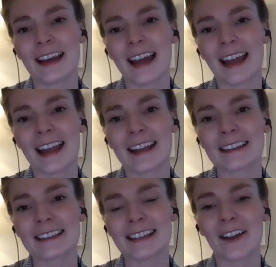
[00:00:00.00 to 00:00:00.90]

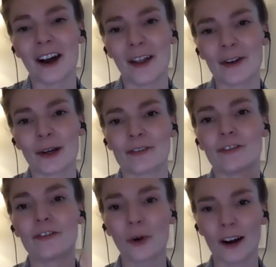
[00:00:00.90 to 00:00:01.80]
And yeah, the other one,
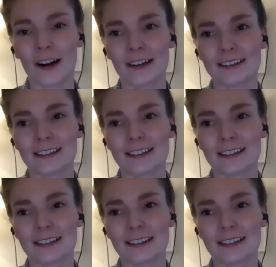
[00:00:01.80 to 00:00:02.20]
4,